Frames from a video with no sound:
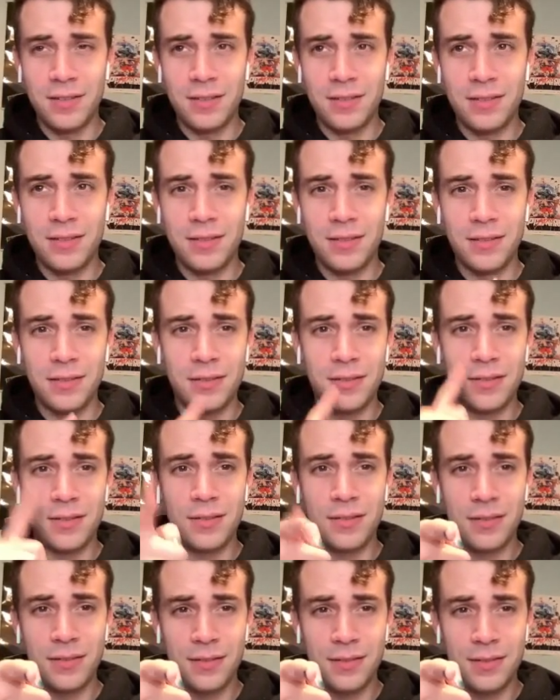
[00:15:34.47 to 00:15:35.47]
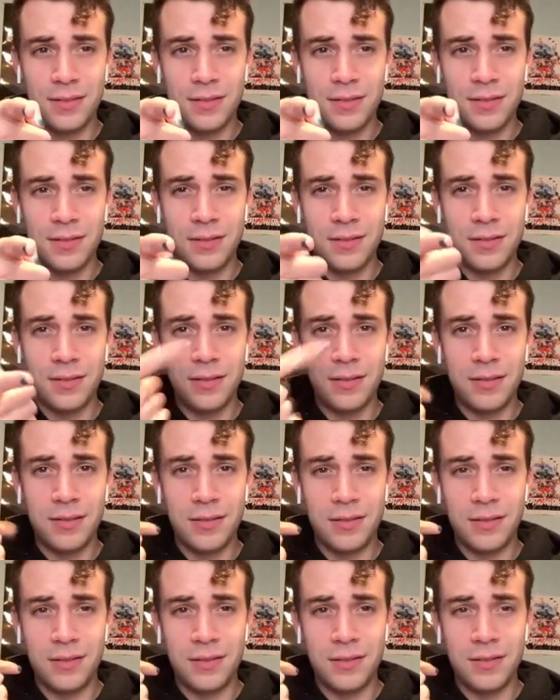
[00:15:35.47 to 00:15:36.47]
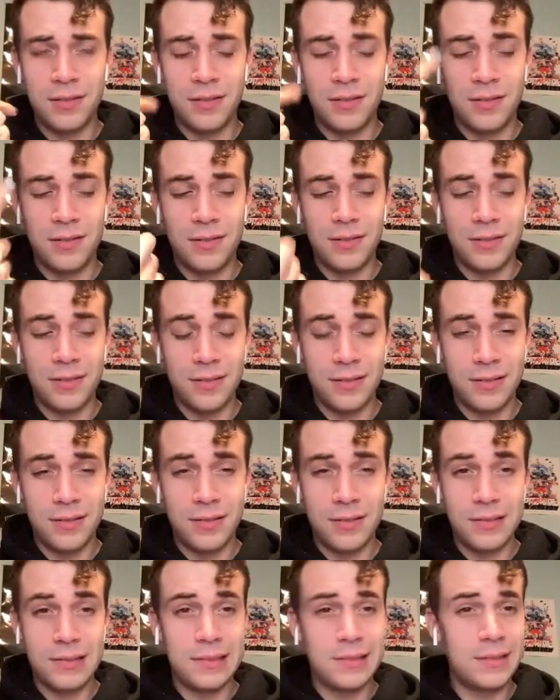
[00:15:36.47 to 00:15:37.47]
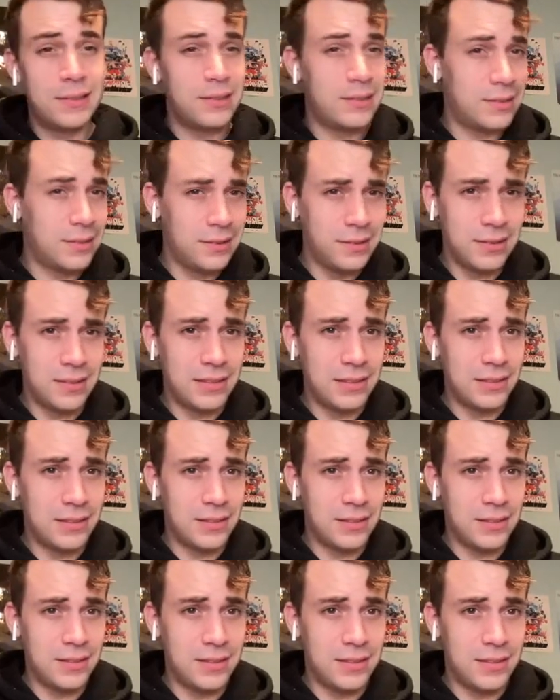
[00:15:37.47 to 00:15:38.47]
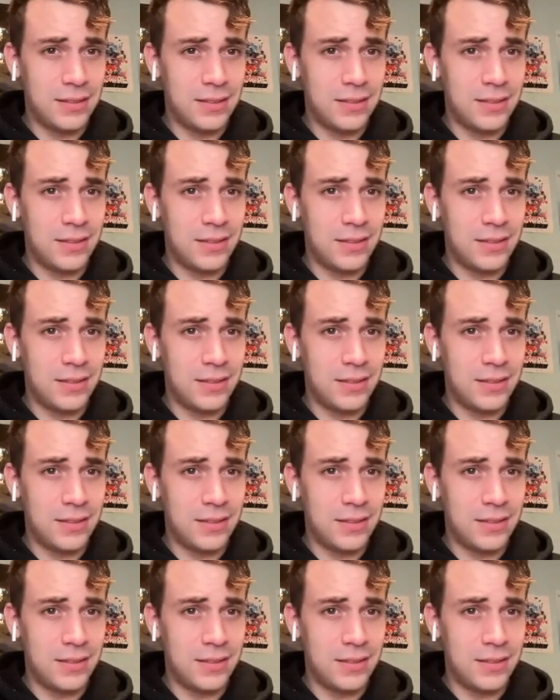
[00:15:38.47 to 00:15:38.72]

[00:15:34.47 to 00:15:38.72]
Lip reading: (silence)